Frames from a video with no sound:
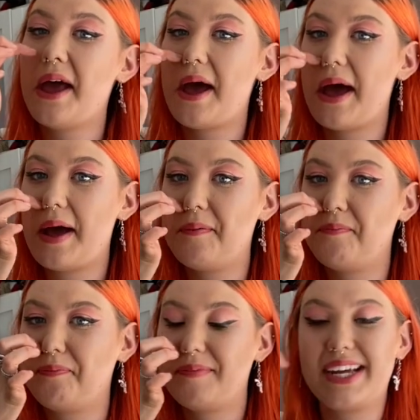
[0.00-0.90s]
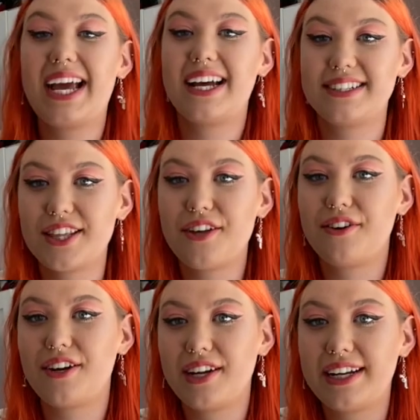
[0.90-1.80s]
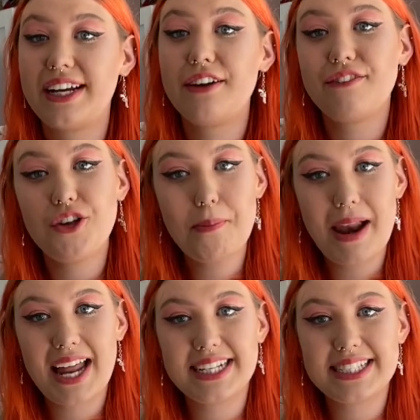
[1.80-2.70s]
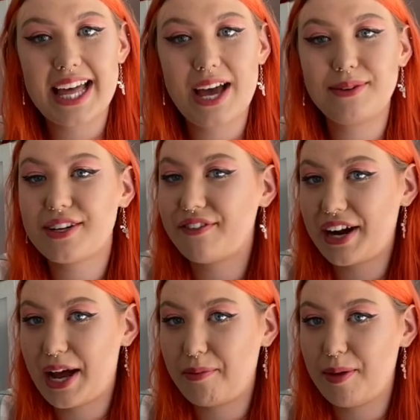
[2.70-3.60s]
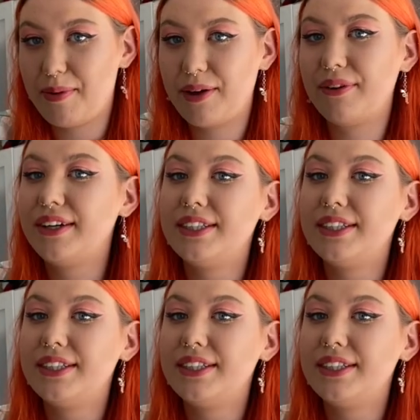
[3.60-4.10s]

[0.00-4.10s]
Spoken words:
But yeah, so there are a few plans there, which I'm very happy about.